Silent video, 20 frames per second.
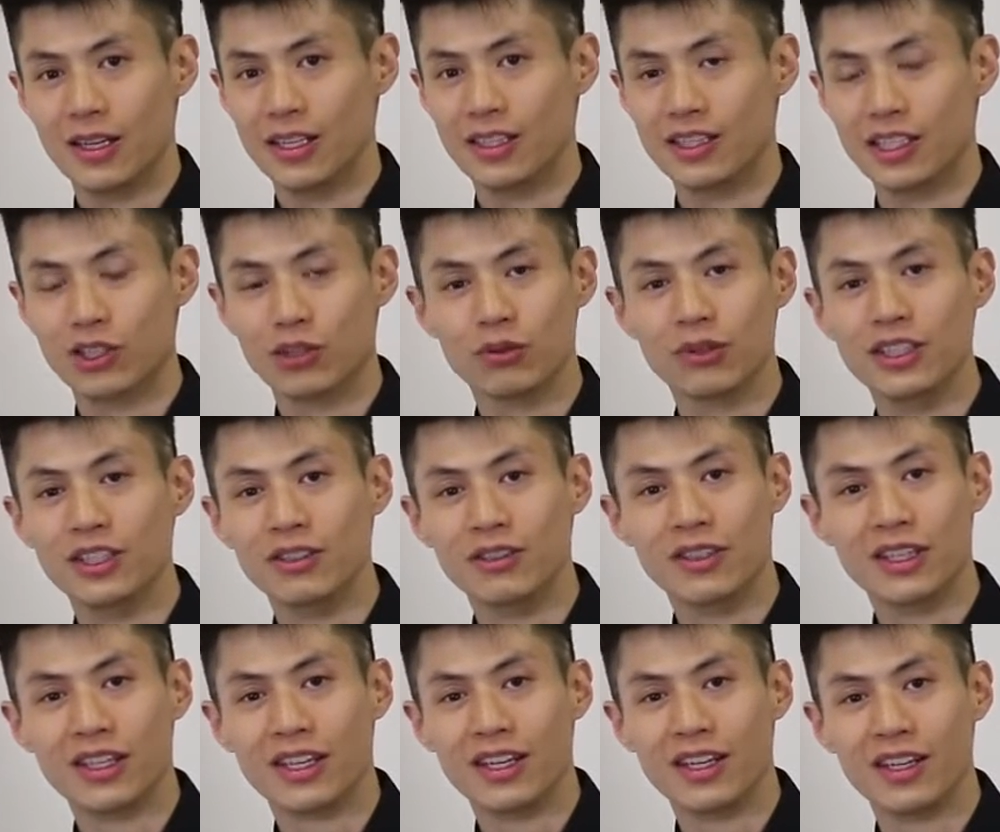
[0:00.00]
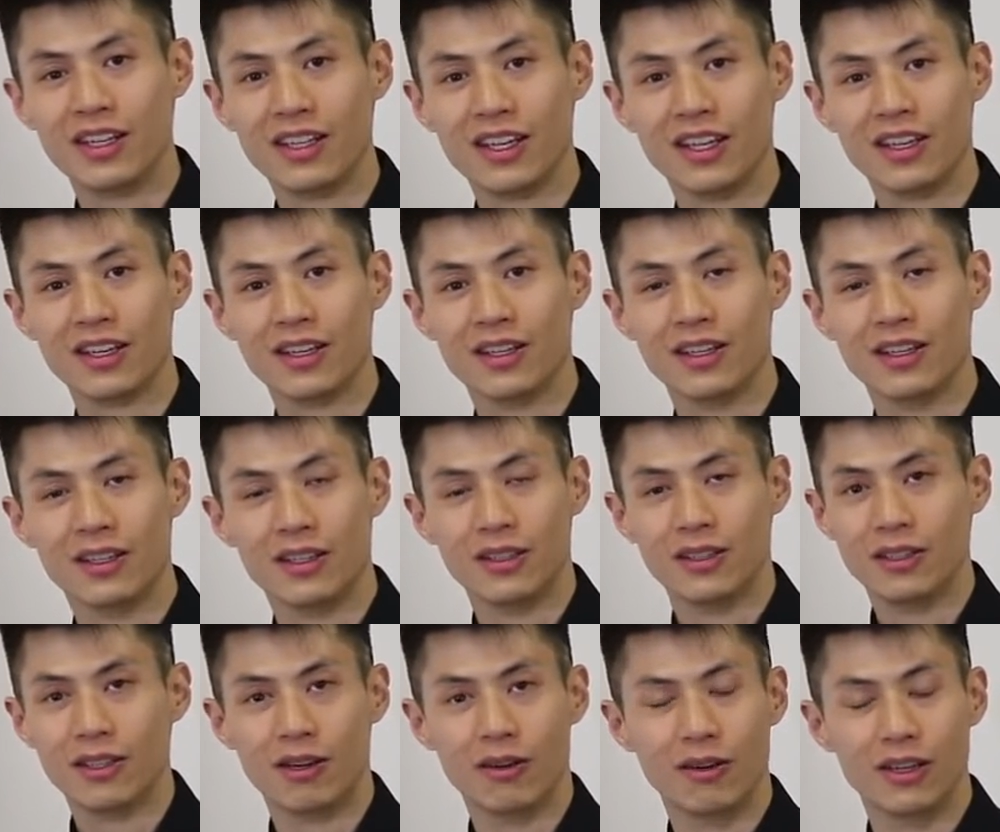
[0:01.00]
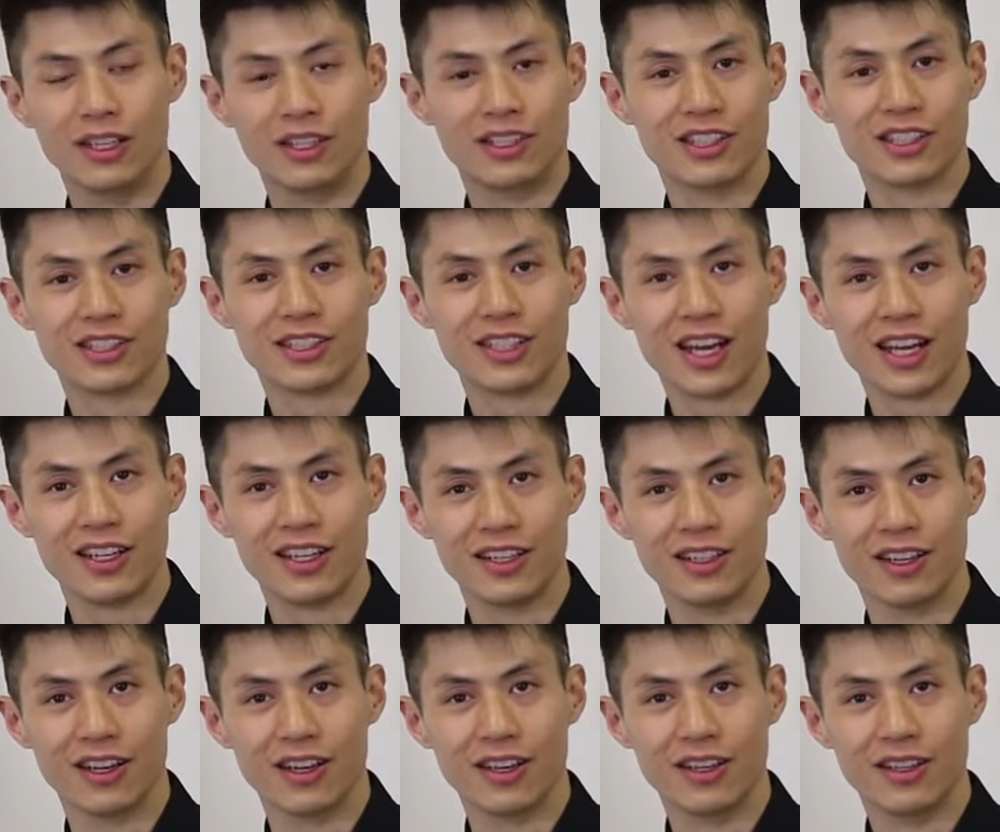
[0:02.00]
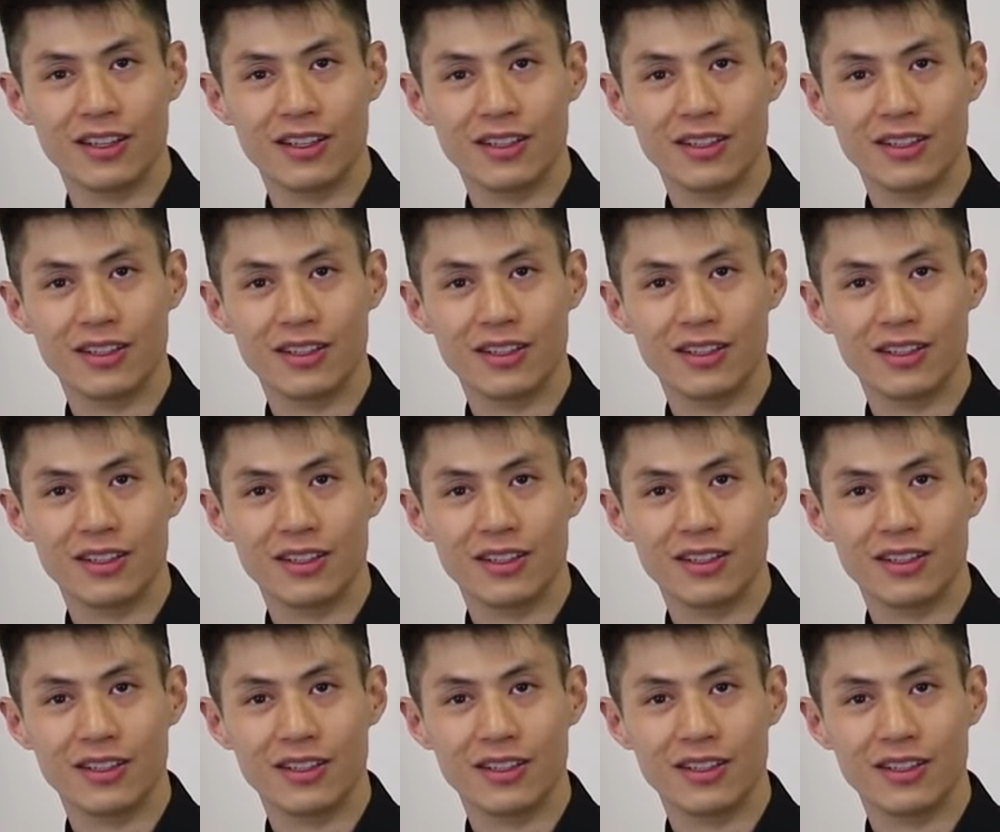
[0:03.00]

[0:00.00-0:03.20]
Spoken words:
Is the tree doing anything? No, it's just standing there.